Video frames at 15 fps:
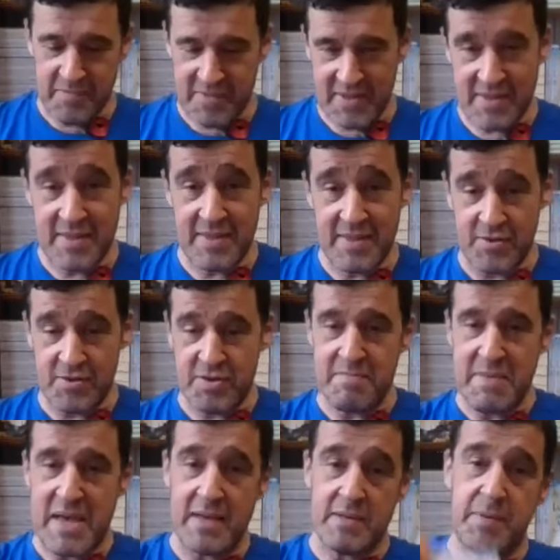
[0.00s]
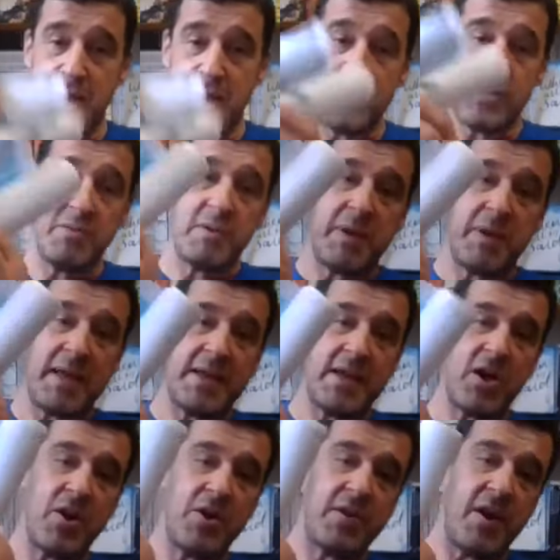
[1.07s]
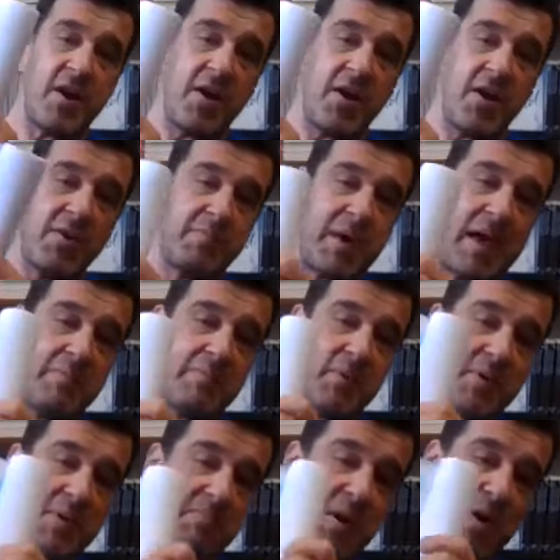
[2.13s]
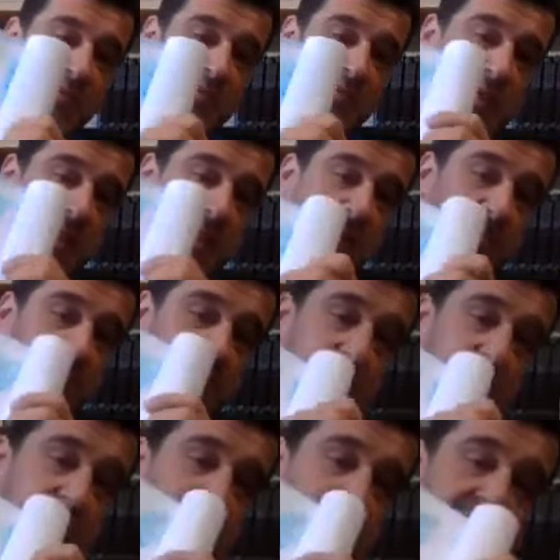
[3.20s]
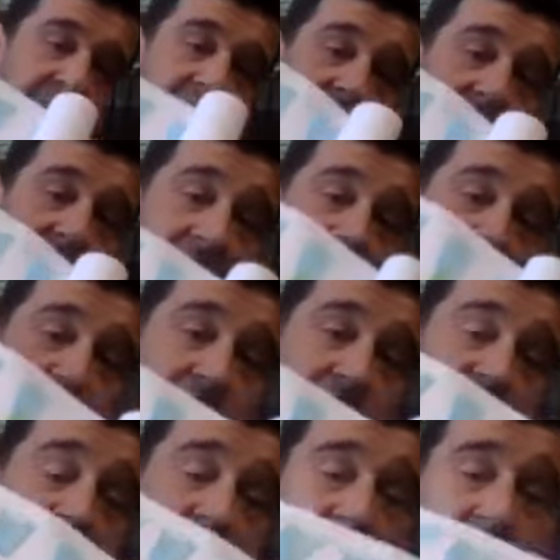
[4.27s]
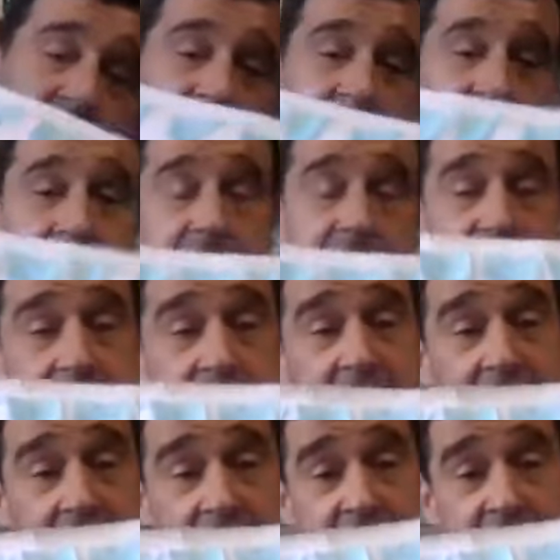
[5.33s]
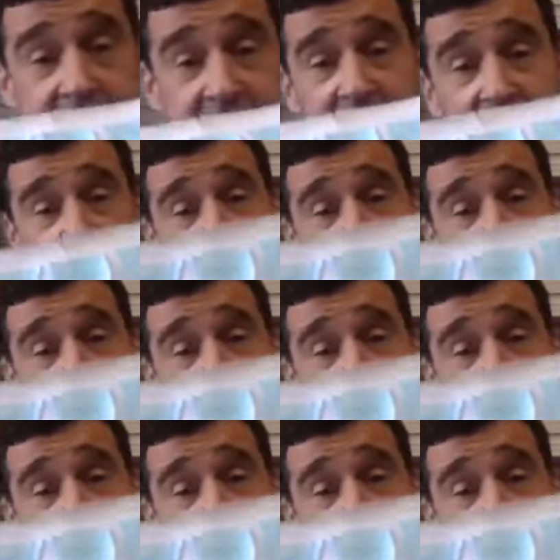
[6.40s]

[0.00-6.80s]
this is such a mess, but I do my planning on paper with Post-it notes and stuff like that, just to get everything down.